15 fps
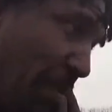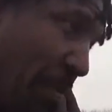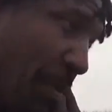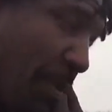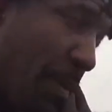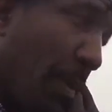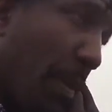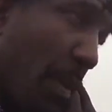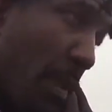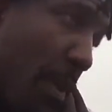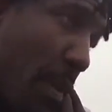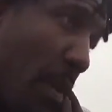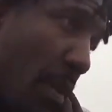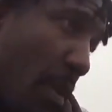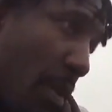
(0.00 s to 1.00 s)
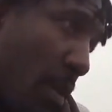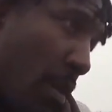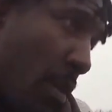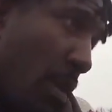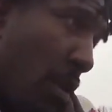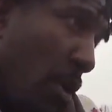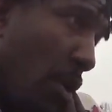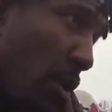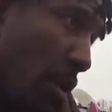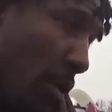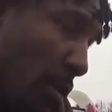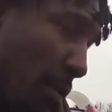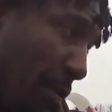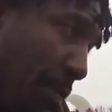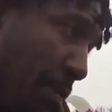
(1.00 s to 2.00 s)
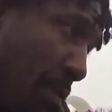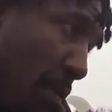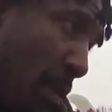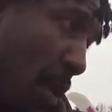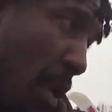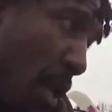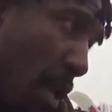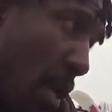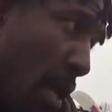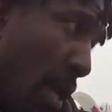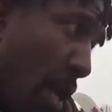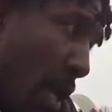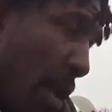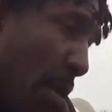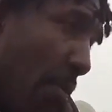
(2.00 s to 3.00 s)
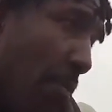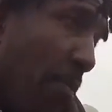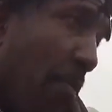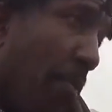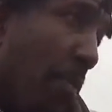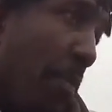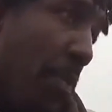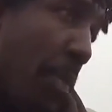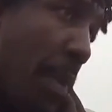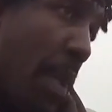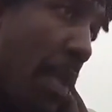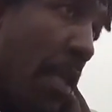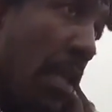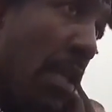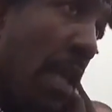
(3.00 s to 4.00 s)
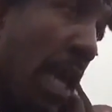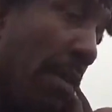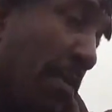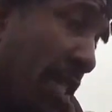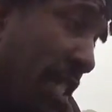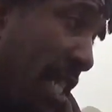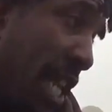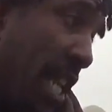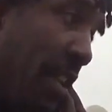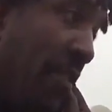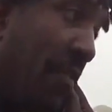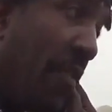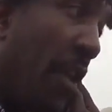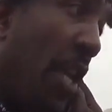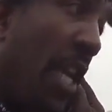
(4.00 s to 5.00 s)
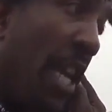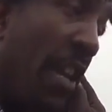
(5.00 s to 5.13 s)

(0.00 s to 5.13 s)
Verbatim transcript: parole, you take off running, you're just gonna catch another case. I'm just saying. Right?